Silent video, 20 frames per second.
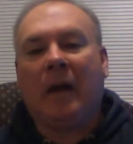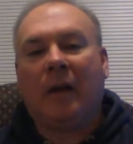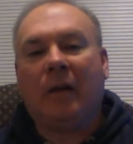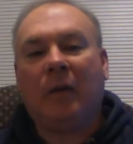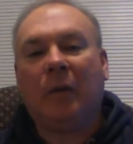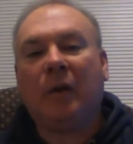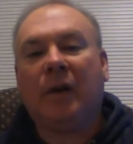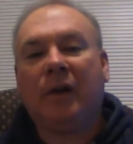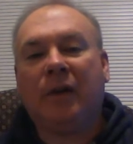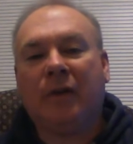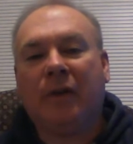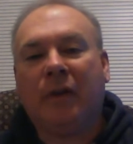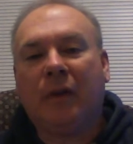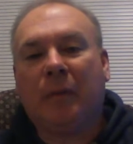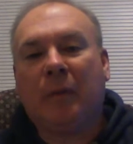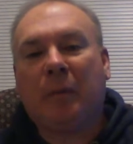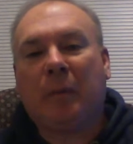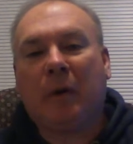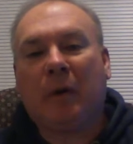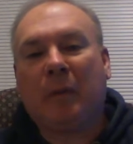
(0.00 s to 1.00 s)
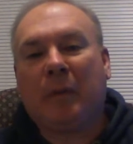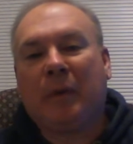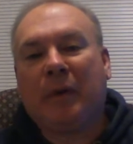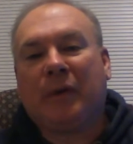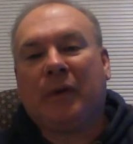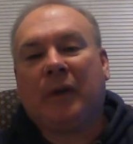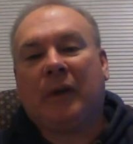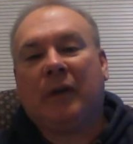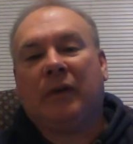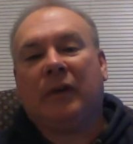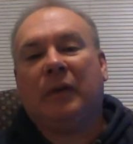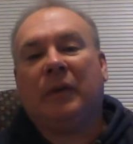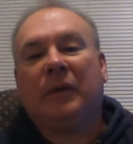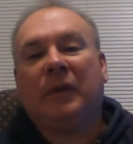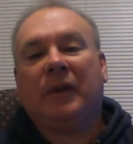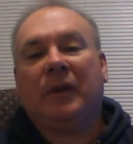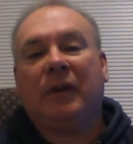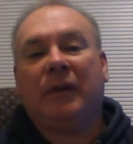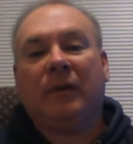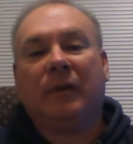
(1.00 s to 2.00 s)
And what is the purpose of it?
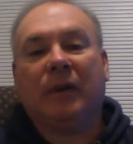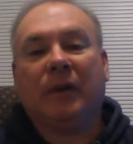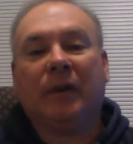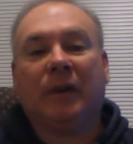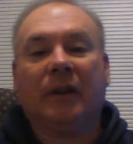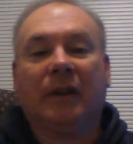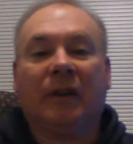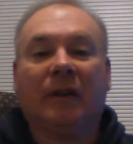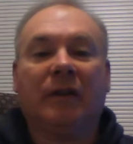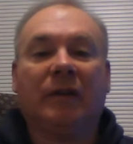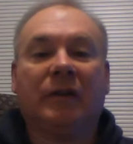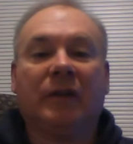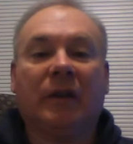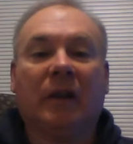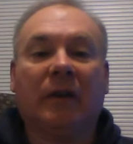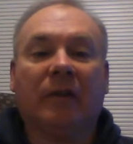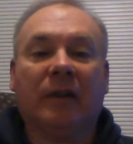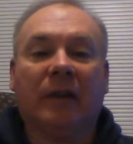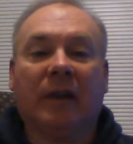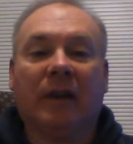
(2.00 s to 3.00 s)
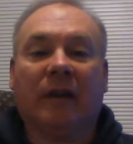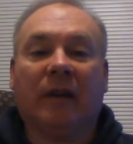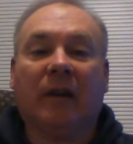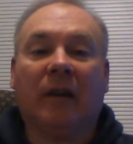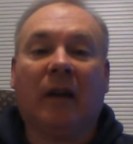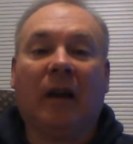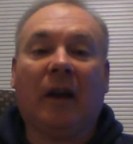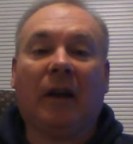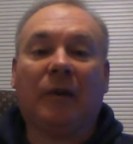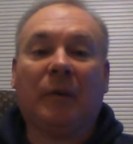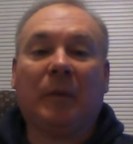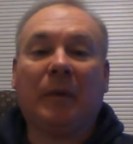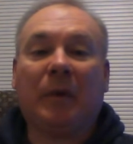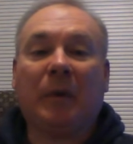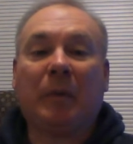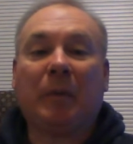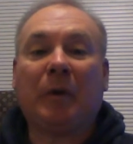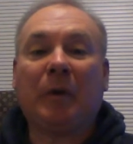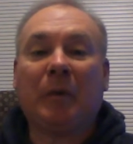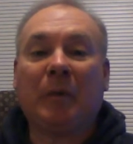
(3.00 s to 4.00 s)
We didn't really cover that in class, but
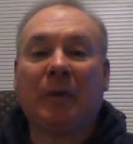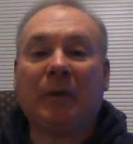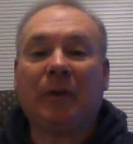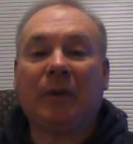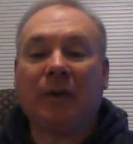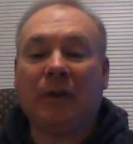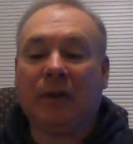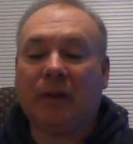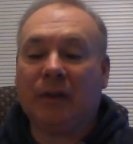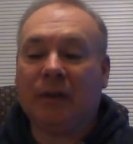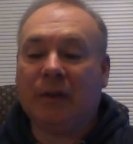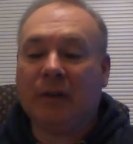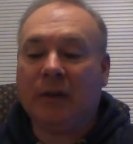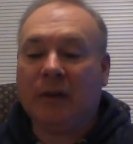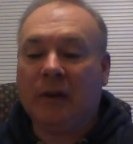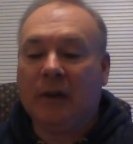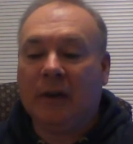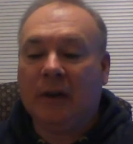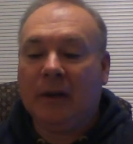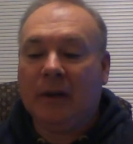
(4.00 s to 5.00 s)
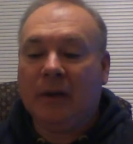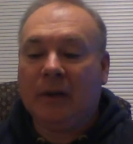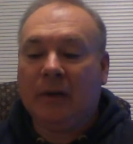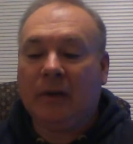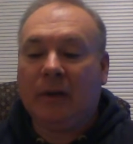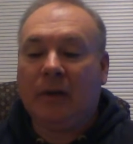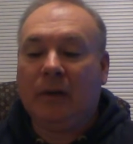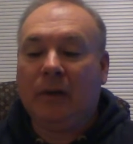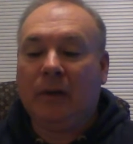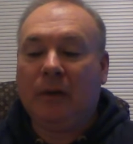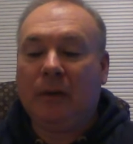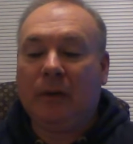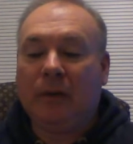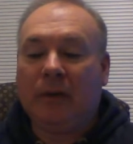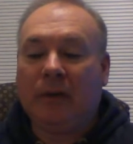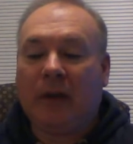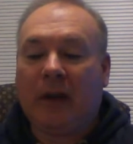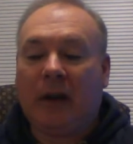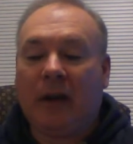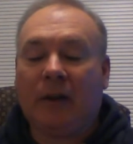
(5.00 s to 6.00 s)
the purpose is to
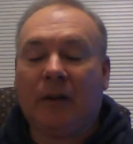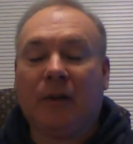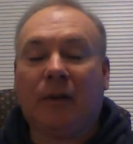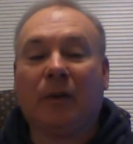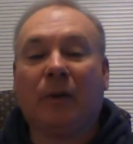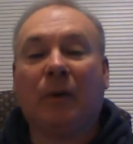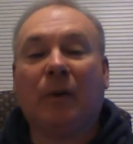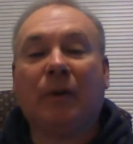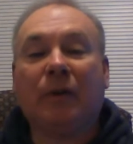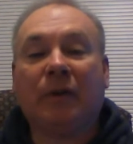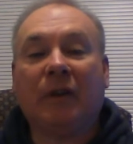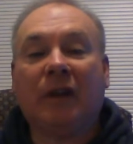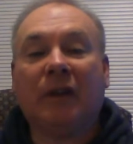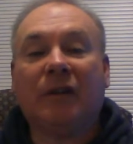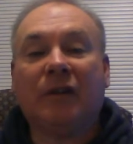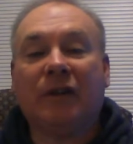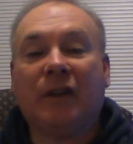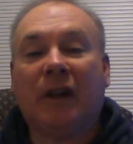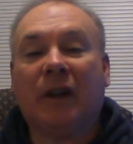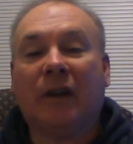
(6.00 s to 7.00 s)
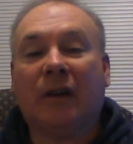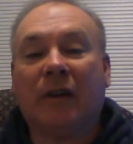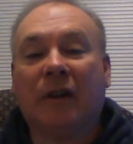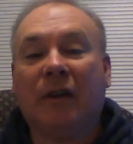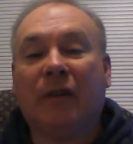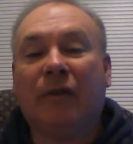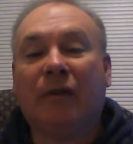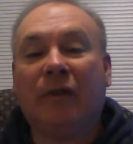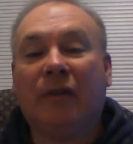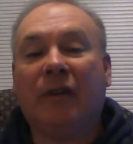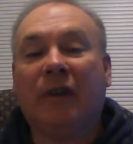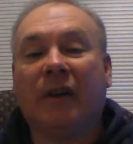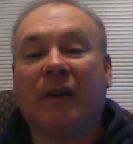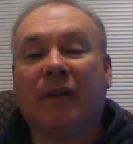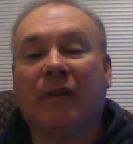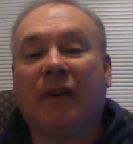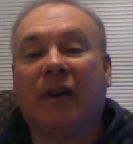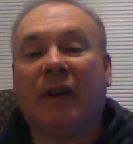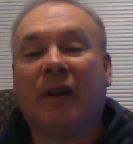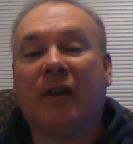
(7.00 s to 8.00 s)
use that as a gross error check if you've done a
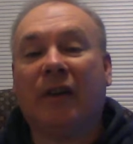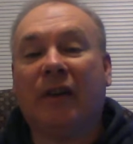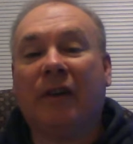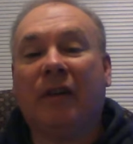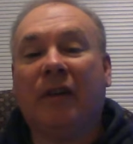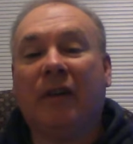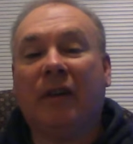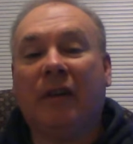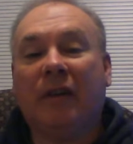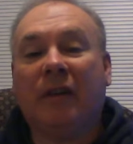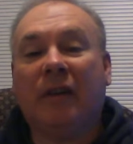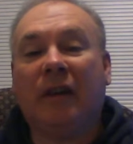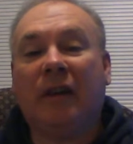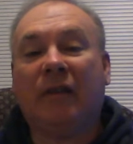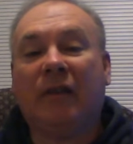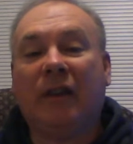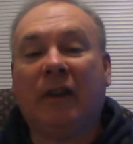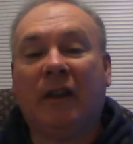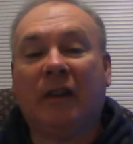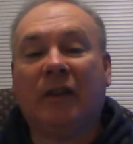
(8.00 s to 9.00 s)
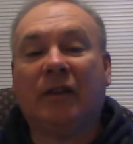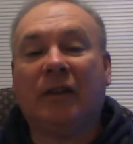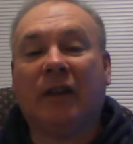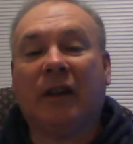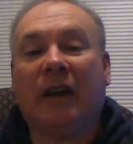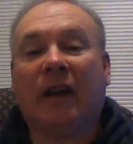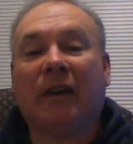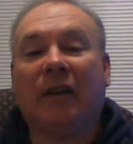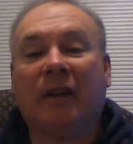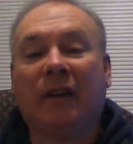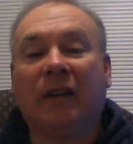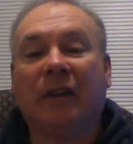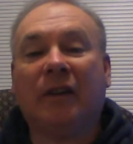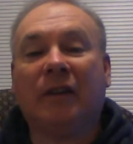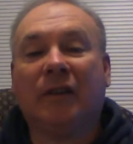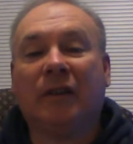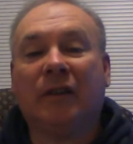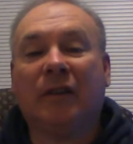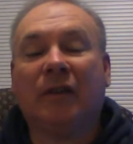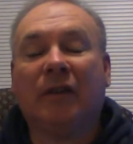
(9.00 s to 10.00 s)
standard deviation
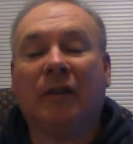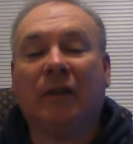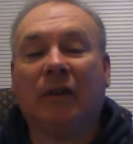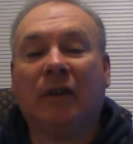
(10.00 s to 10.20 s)
calculation.